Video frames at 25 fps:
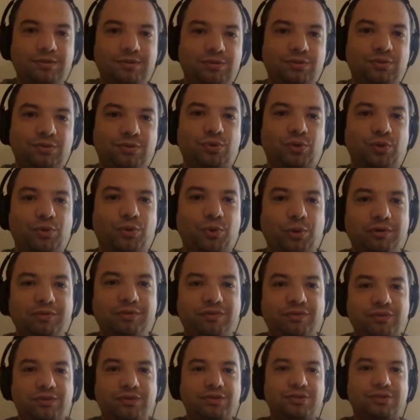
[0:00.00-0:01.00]
Do you know
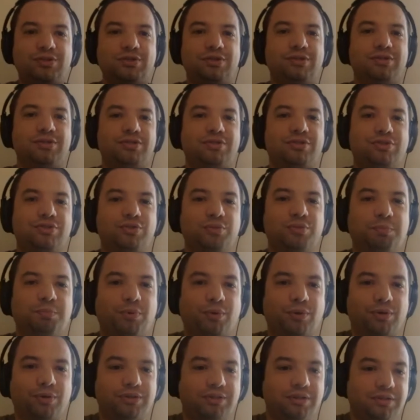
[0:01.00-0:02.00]
if this is
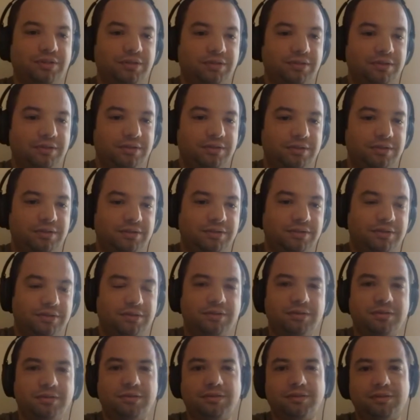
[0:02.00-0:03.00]
supported?
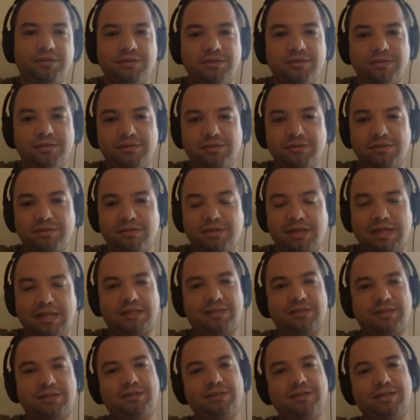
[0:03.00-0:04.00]

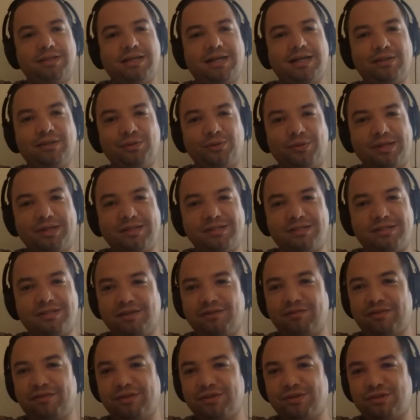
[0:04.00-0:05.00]
Like, I don't think it's
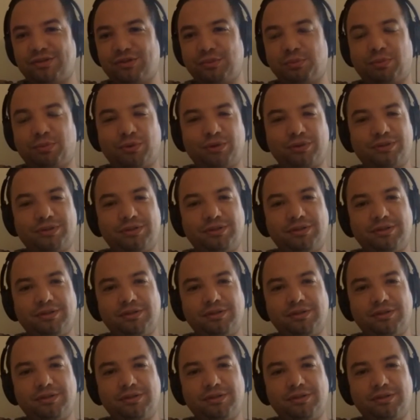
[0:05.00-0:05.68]
even supported.